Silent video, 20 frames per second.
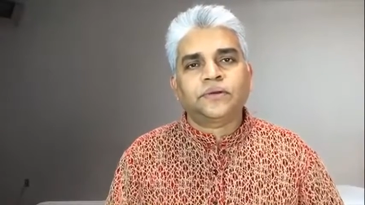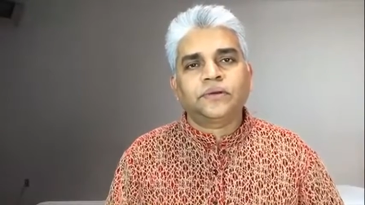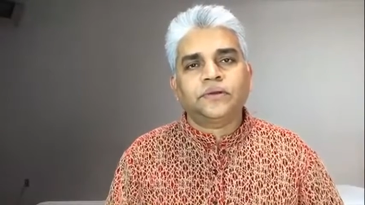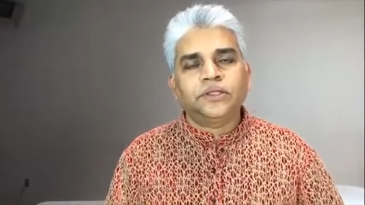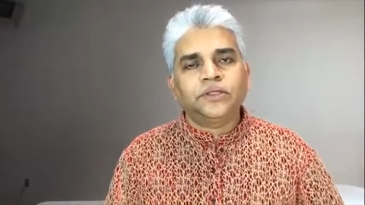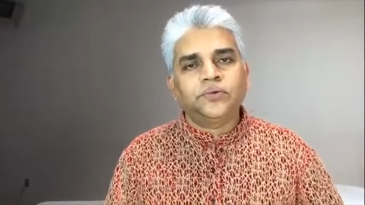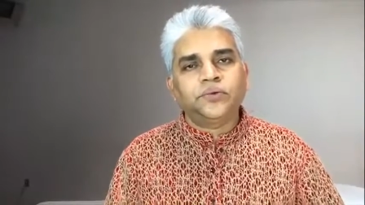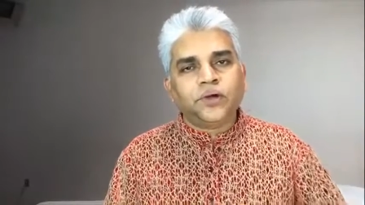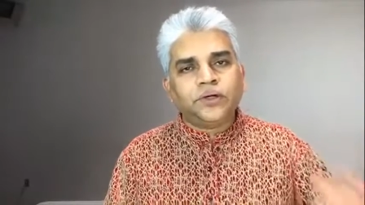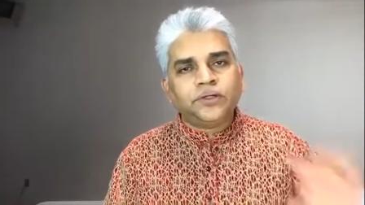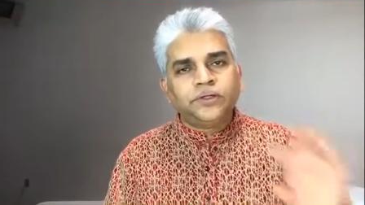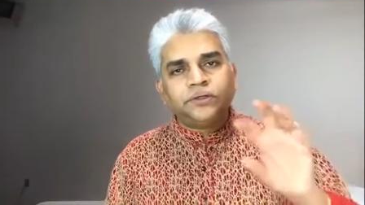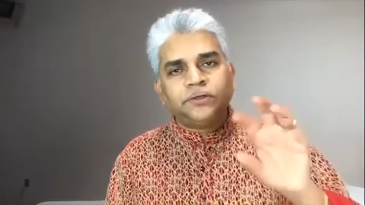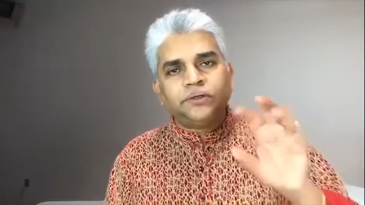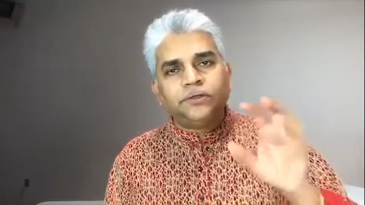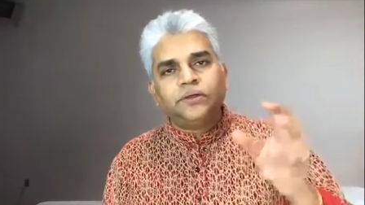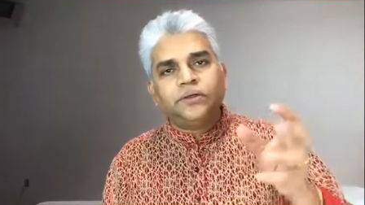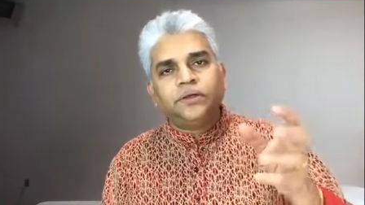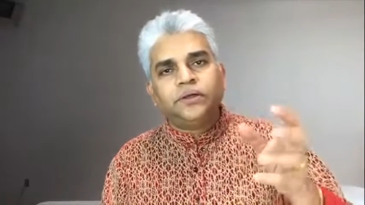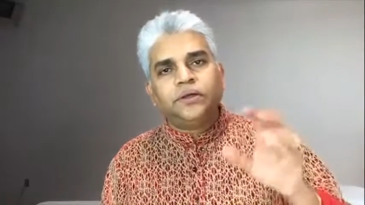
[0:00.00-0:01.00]
The water
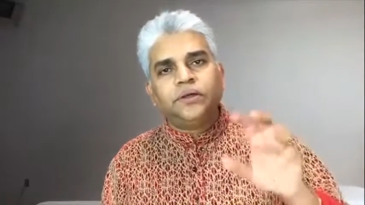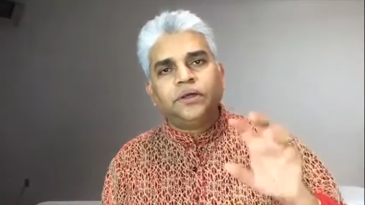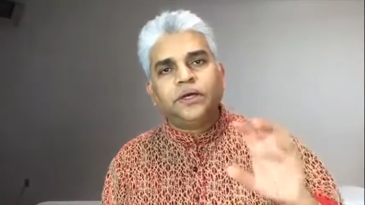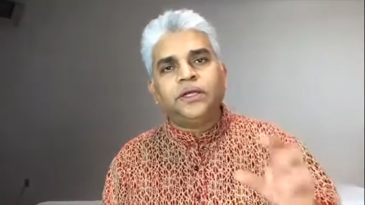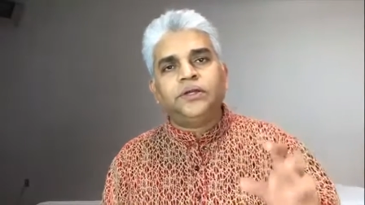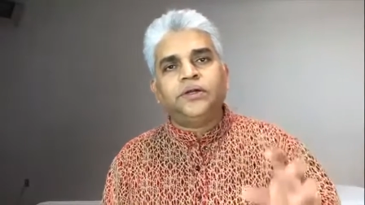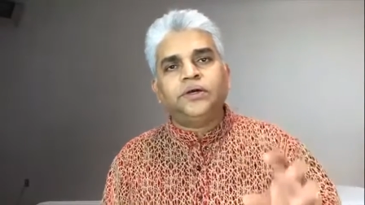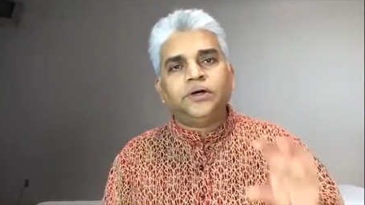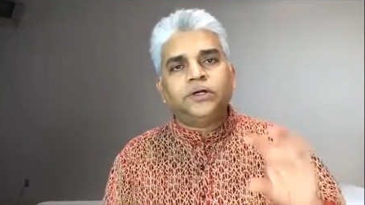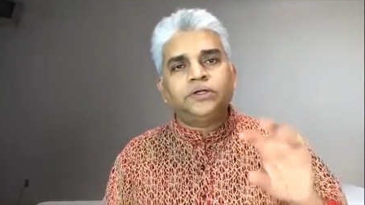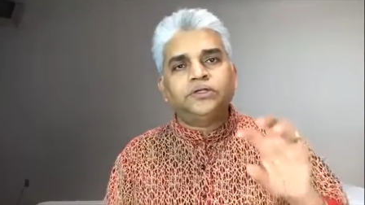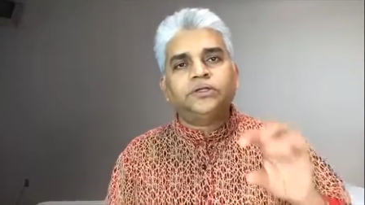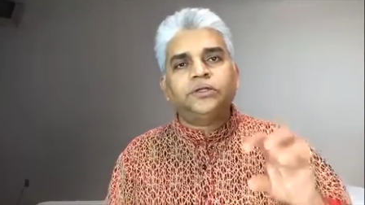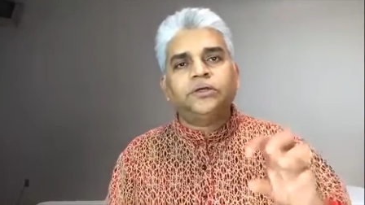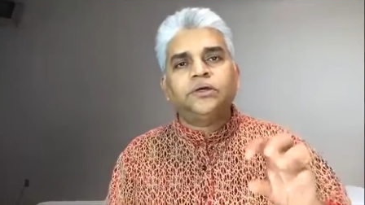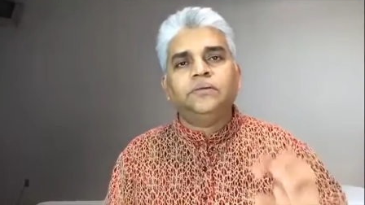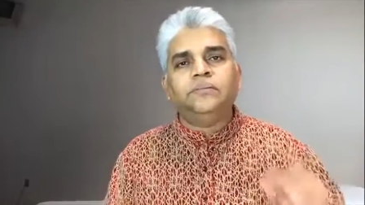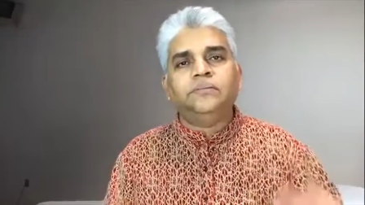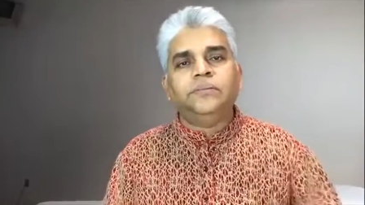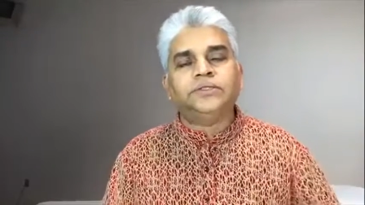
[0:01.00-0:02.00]
and
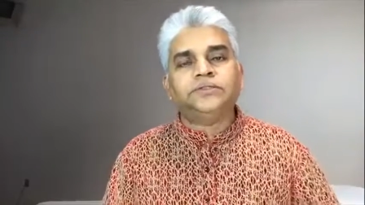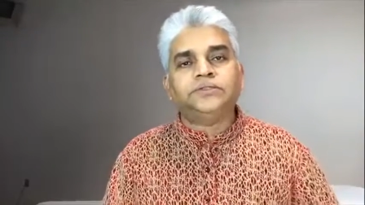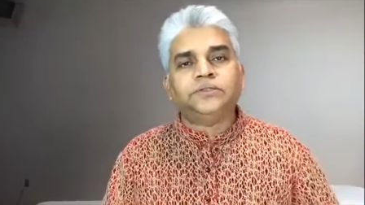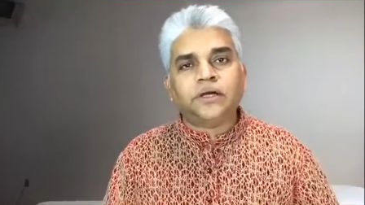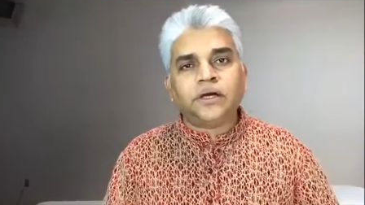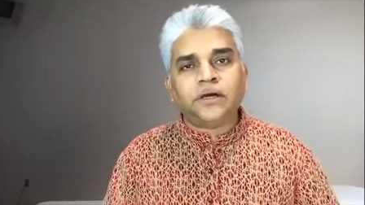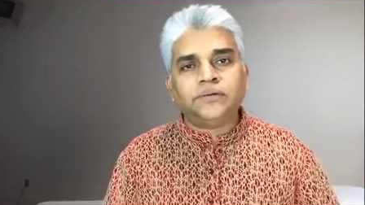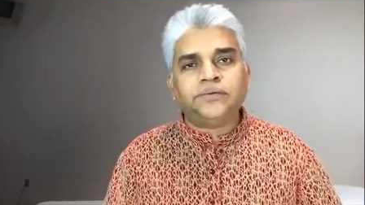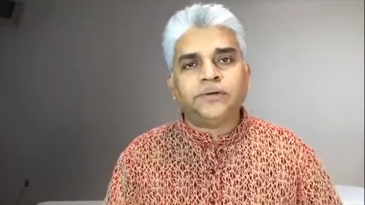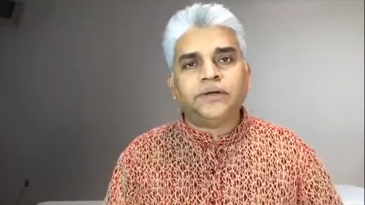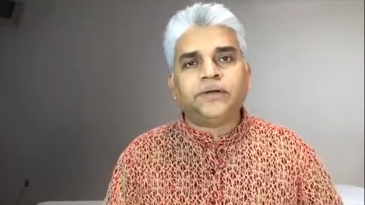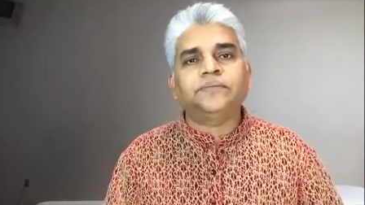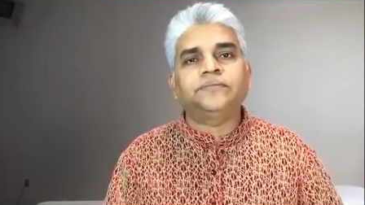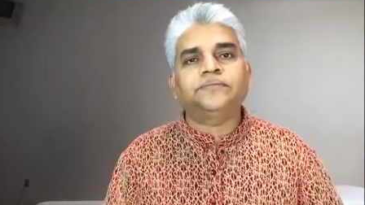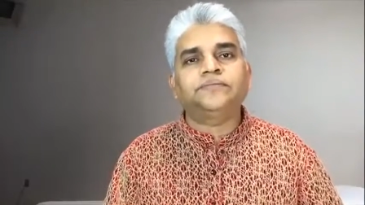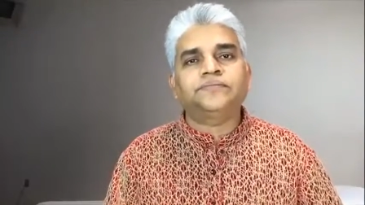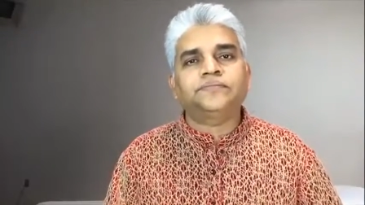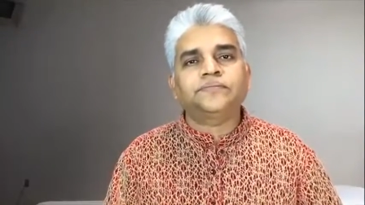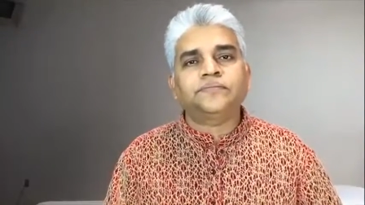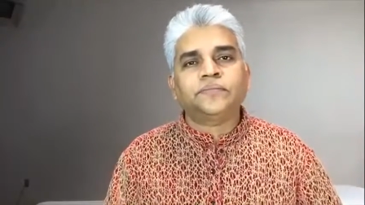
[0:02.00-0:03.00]
earth makes the
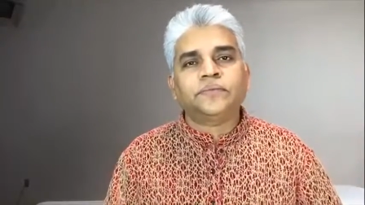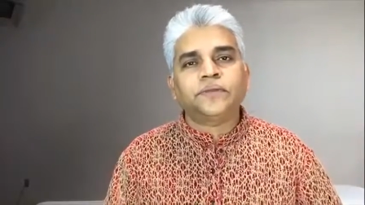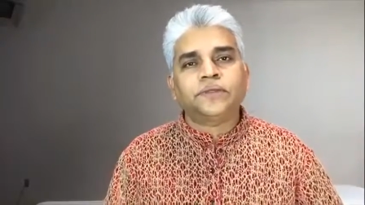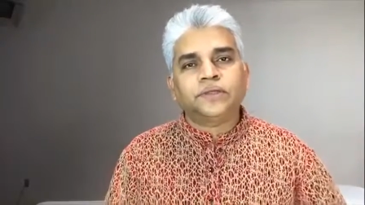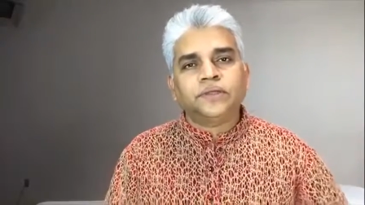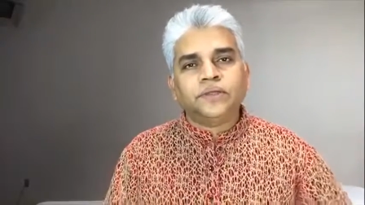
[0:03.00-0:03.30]
Kapha,